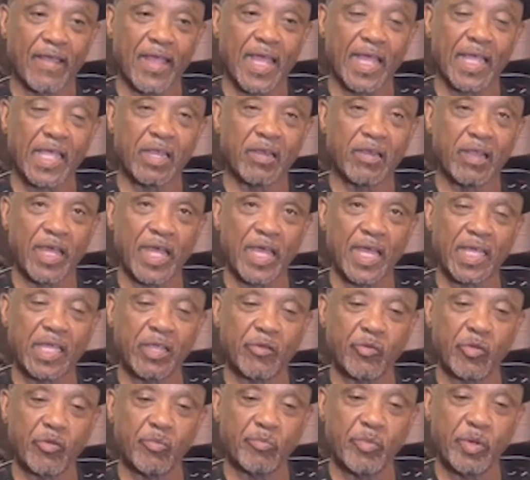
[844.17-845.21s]
I can
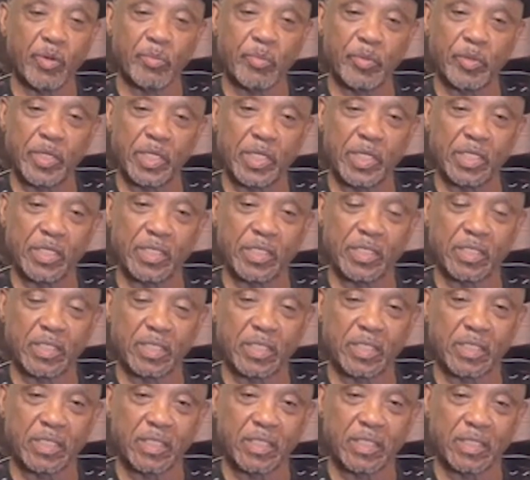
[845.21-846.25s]
remember this.
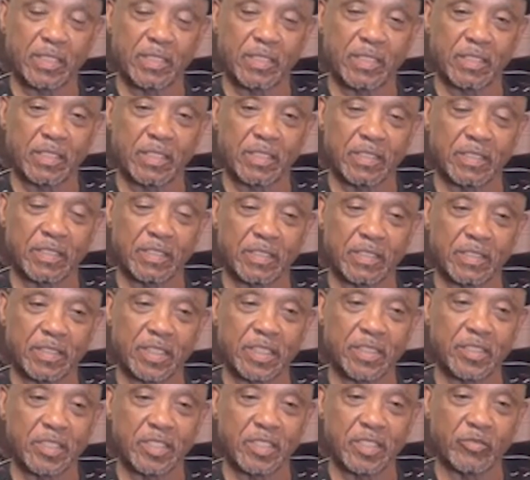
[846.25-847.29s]
This
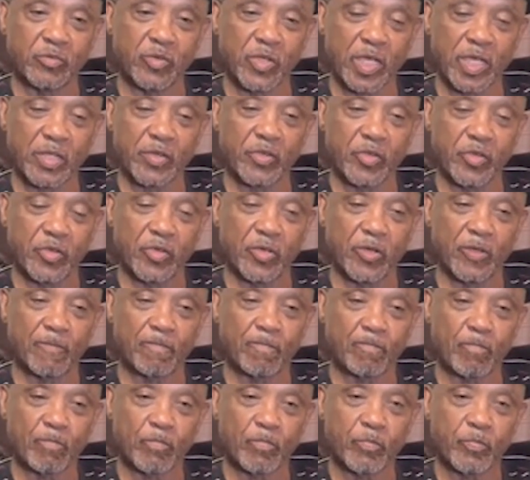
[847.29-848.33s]
is right here.
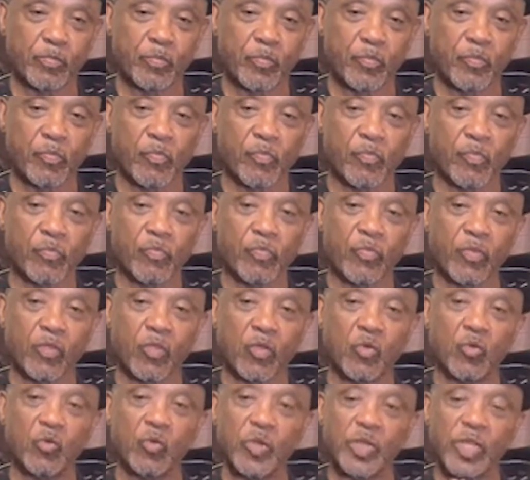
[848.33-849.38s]

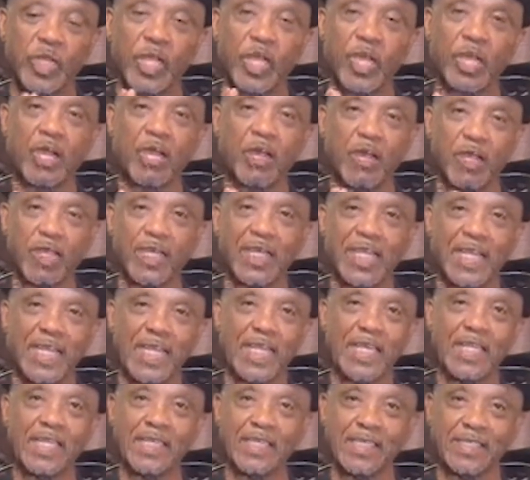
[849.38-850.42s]
When they hired
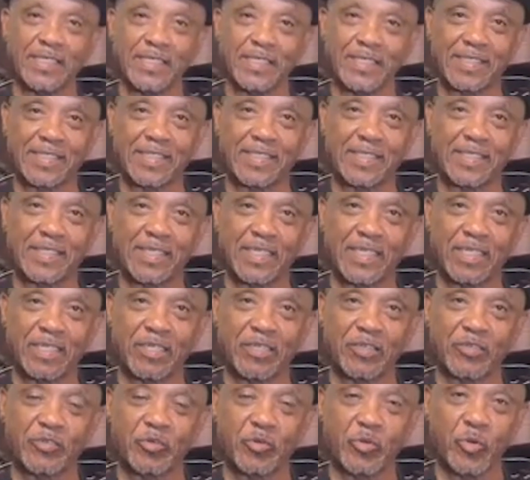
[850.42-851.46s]
ladies
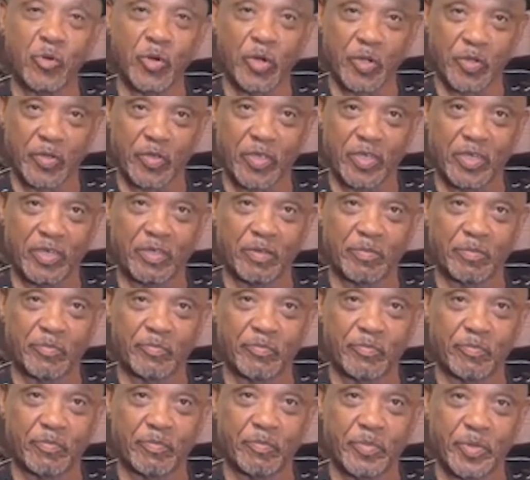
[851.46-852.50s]
to work in the
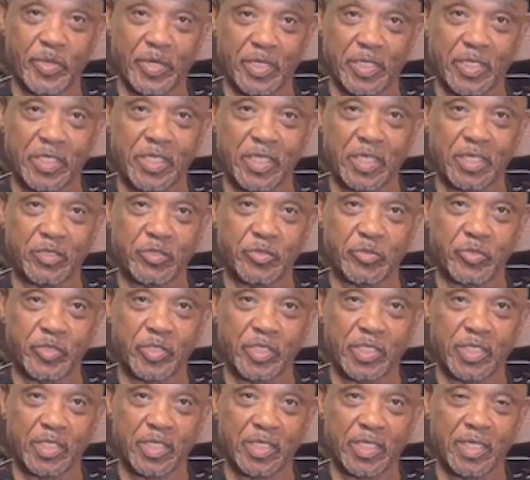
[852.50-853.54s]
penitentiary.
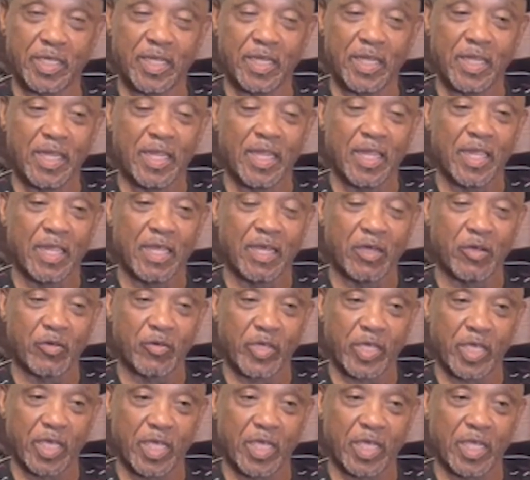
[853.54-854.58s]

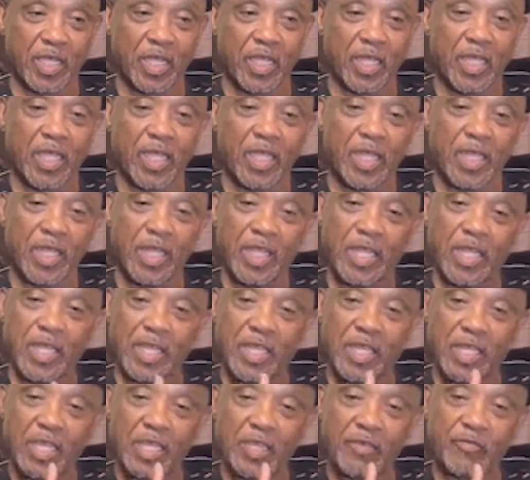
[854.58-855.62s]
Okay,
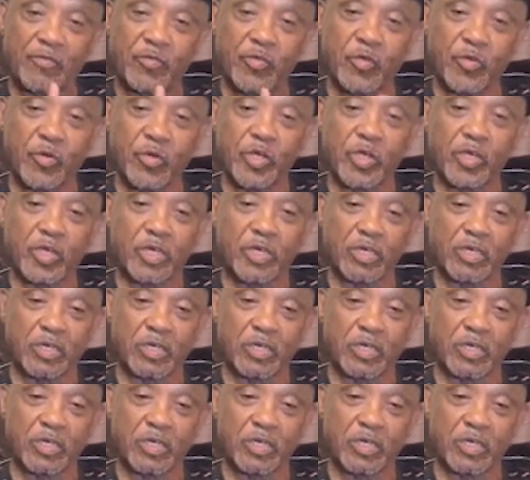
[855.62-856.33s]
if you're a